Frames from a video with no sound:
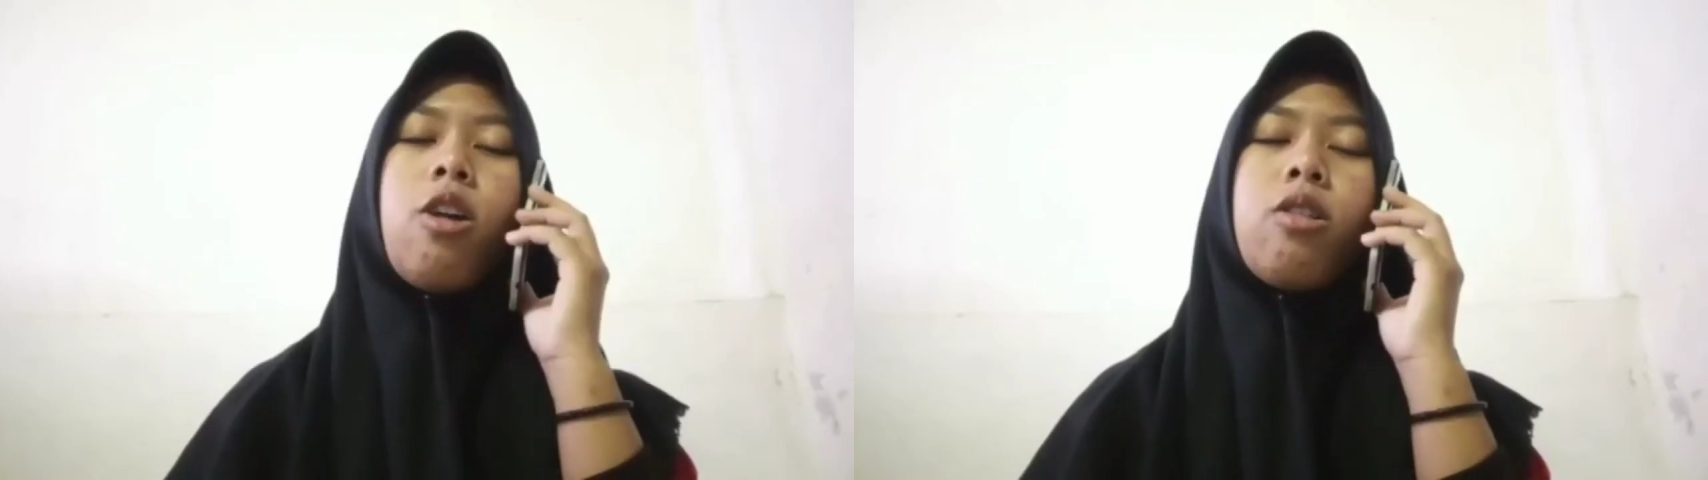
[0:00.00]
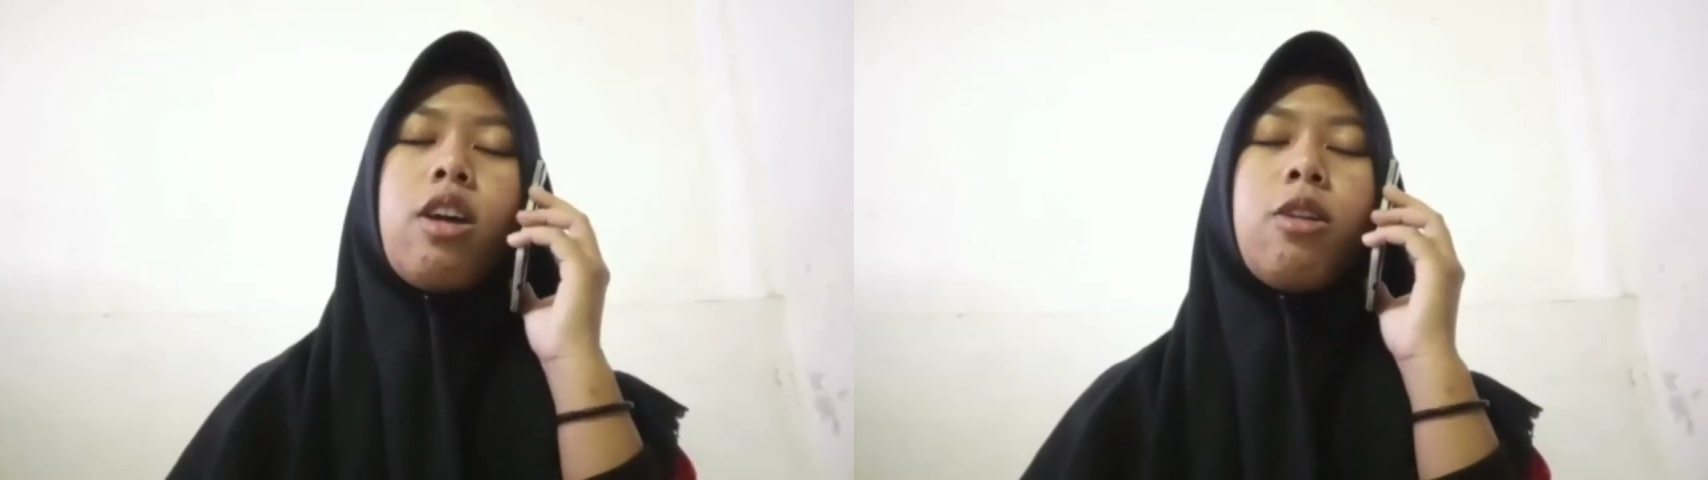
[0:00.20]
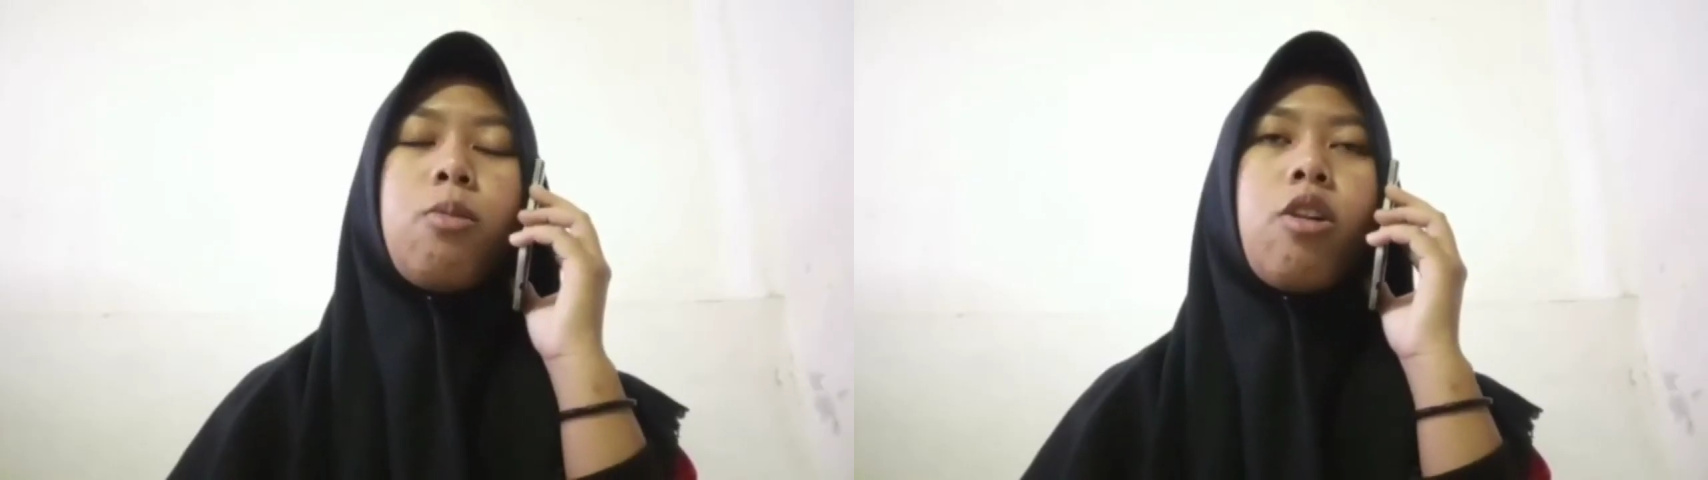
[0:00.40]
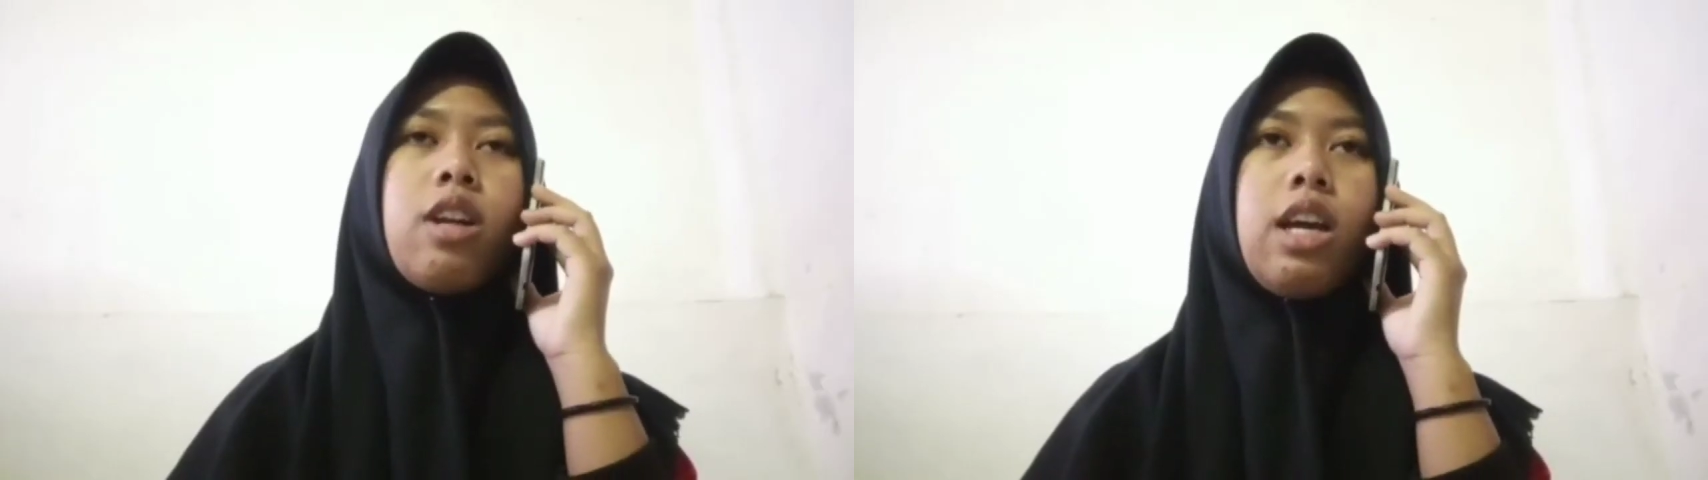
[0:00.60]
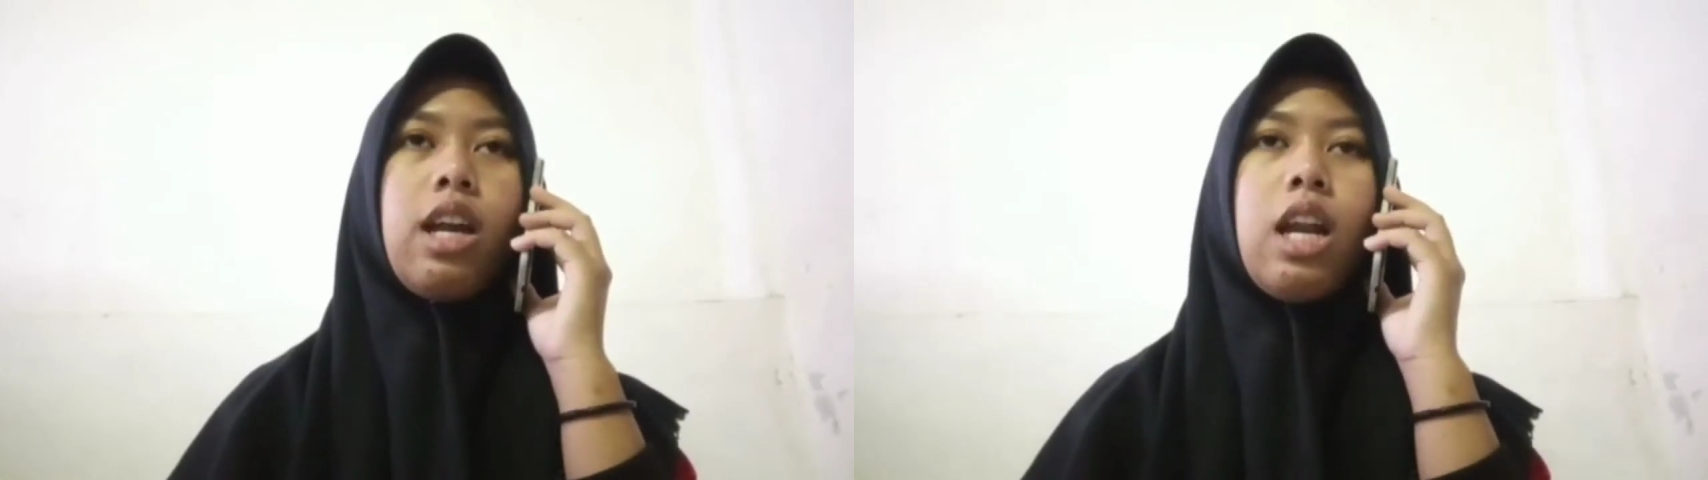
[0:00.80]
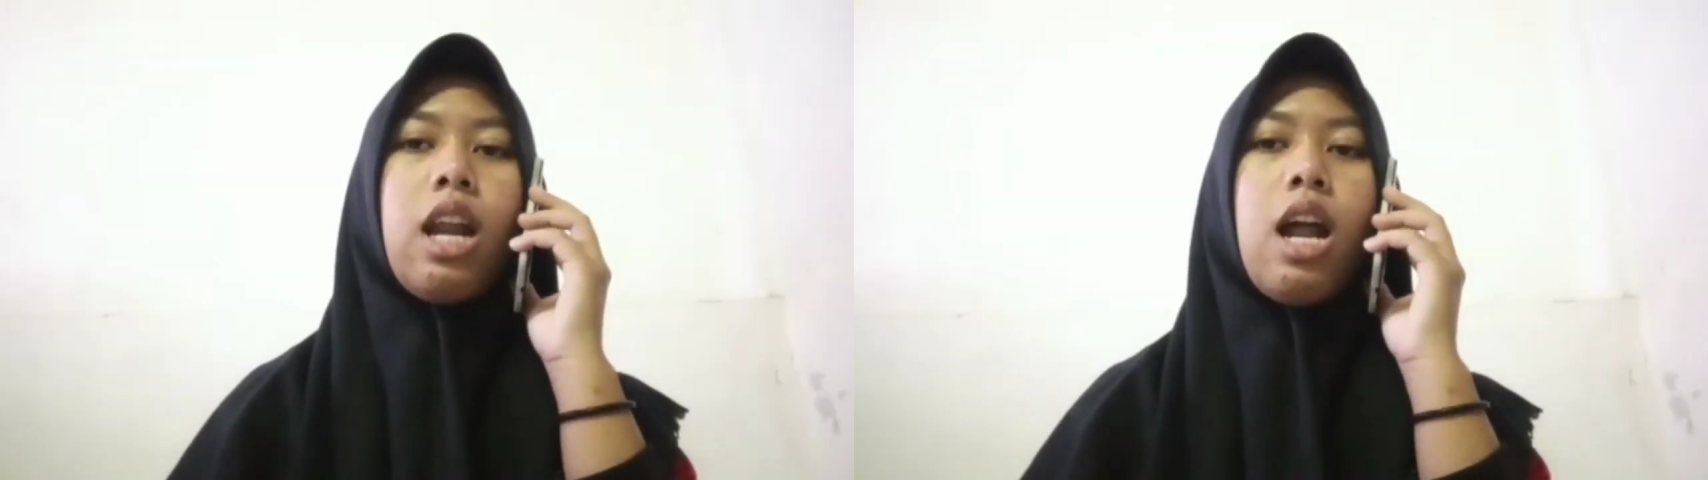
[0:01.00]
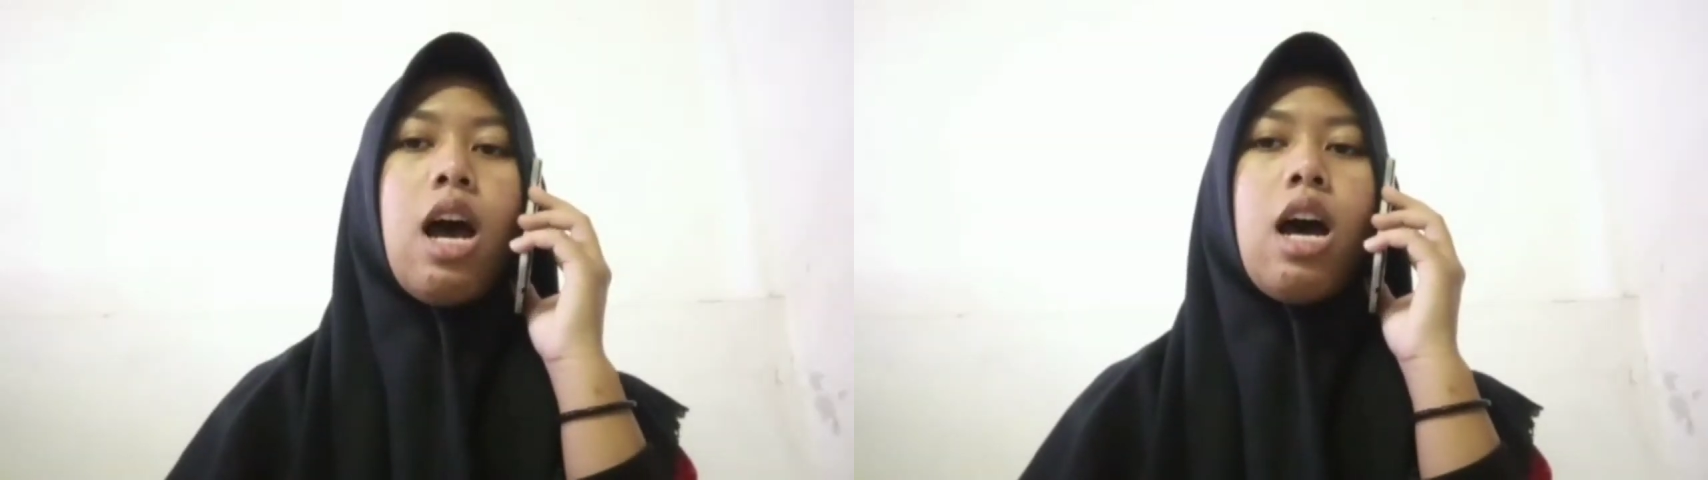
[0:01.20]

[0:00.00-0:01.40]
Not anymore, Lynn.